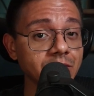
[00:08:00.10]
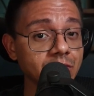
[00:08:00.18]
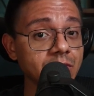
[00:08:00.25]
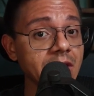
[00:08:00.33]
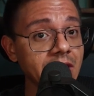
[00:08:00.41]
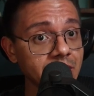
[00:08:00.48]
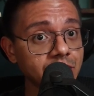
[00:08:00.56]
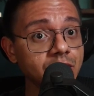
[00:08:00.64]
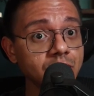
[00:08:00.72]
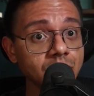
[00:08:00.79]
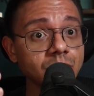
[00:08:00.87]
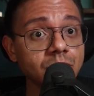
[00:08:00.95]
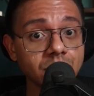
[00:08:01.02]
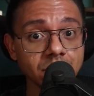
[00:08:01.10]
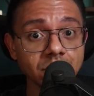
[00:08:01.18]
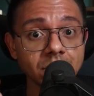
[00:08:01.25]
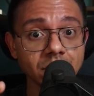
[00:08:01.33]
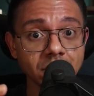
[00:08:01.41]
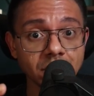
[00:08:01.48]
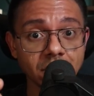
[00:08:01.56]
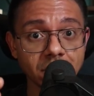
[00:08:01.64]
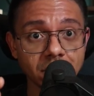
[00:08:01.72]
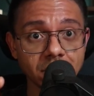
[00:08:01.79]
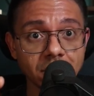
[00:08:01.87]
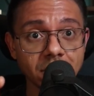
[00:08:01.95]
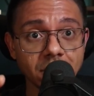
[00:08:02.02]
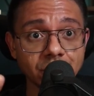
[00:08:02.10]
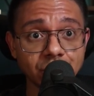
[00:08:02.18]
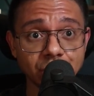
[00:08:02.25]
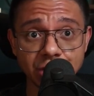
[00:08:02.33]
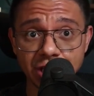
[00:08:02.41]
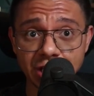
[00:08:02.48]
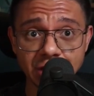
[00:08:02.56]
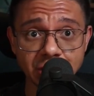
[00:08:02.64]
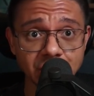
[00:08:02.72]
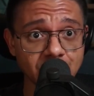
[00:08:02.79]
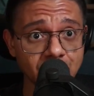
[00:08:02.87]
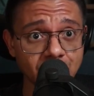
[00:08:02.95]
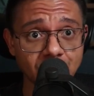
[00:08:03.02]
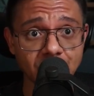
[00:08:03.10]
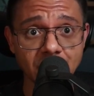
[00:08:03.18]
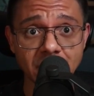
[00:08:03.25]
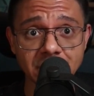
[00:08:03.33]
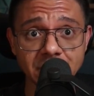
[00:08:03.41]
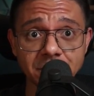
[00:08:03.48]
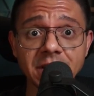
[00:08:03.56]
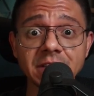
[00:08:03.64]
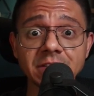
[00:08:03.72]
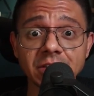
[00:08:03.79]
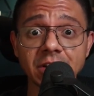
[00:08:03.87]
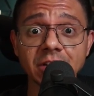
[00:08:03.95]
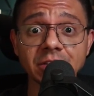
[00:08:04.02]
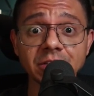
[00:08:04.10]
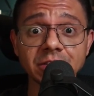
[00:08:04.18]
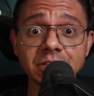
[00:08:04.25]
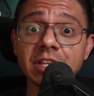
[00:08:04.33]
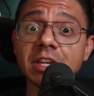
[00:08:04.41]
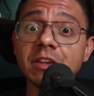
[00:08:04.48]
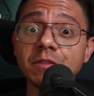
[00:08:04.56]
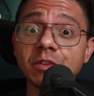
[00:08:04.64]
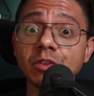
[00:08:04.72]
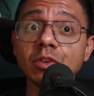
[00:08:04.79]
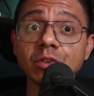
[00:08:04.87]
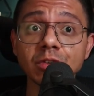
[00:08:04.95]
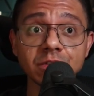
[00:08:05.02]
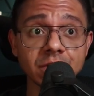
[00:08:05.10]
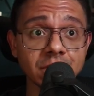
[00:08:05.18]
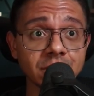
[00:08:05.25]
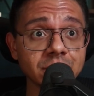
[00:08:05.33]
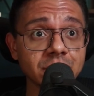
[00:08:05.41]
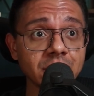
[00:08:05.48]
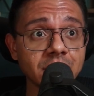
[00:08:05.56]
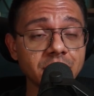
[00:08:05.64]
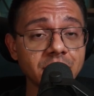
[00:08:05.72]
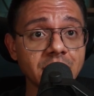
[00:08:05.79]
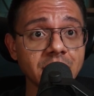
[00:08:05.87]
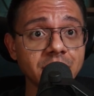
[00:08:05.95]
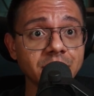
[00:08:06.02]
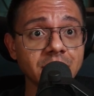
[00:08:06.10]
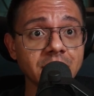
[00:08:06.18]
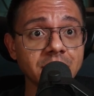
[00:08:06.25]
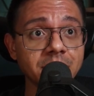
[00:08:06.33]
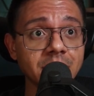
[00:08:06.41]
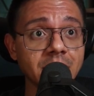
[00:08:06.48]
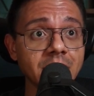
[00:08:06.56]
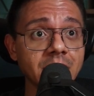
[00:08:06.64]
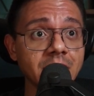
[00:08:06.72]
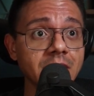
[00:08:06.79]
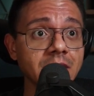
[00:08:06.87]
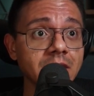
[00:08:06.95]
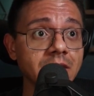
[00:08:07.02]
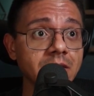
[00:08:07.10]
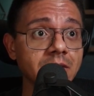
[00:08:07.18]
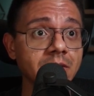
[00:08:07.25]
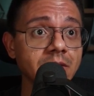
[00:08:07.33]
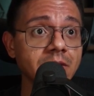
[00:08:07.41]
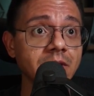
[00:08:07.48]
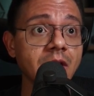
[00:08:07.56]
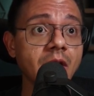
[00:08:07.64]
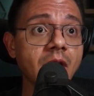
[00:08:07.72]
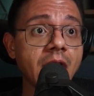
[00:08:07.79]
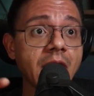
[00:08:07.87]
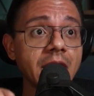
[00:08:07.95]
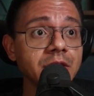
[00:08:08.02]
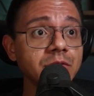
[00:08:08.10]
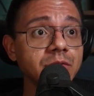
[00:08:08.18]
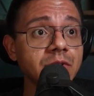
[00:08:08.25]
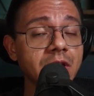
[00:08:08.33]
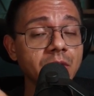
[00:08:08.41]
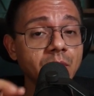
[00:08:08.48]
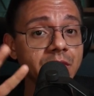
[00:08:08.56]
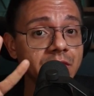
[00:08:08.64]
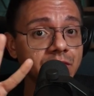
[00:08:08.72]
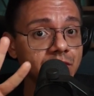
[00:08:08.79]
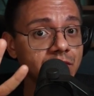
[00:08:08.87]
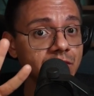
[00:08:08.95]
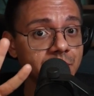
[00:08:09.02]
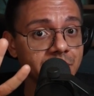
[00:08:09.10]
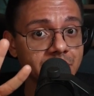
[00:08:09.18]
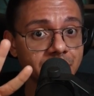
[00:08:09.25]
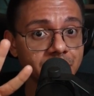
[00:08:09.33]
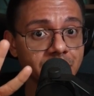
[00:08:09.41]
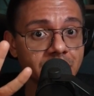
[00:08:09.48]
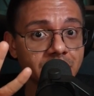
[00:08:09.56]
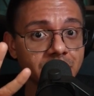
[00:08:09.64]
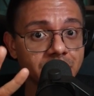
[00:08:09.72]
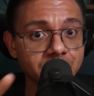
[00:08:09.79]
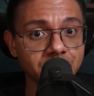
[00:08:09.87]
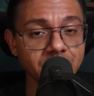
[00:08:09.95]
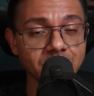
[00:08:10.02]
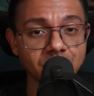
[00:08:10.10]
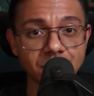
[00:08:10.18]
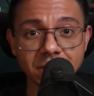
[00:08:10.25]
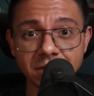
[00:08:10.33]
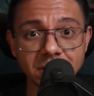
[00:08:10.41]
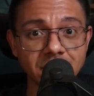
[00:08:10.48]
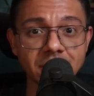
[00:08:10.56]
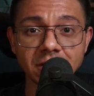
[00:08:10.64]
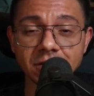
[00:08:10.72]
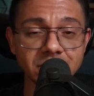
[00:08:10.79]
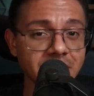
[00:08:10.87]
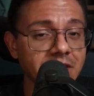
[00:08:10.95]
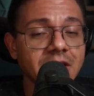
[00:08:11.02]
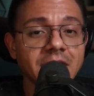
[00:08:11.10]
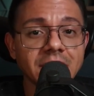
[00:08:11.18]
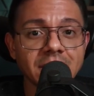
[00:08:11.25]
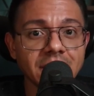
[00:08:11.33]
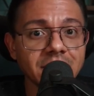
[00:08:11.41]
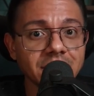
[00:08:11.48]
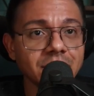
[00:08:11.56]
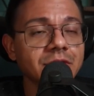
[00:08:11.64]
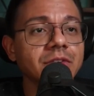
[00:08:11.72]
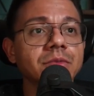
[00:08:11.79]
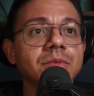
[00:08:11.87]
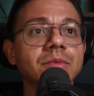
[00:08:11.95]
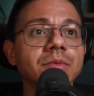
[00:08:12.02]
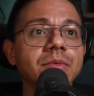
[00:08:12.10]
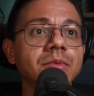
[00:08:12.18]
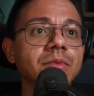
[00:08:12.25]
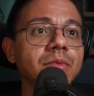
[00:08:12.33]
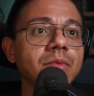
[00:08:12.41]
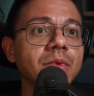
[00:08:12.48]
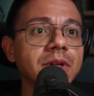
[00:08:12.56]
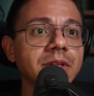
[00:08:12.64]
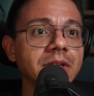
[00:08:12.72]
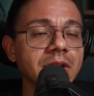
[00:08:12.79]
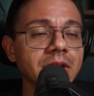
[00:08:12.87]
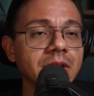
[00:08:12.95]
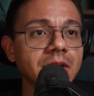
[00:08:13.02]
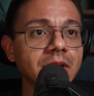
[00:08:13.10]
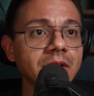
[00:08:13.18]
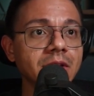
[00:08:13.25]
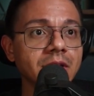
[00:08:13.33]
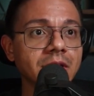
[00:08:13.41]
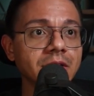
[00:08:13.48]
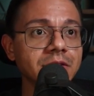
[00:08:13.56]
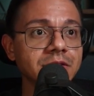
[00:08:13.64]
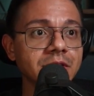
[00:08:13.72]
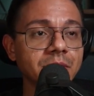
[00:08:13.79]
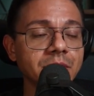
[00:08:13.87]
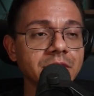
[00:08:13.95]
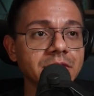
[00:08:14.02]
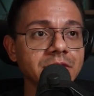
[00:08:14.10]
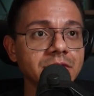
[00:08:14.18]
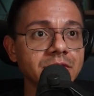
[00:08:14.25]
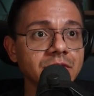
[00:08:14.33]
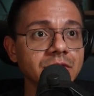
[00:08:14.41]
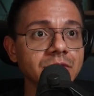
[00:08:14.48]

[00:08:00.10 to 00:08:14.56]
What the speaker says: You can choose to change or customize colors if you know those colors ahead of time. Now, I knew that I wanted 2 specific colors, but the rest of the colors, I didn't know what colors I wanted to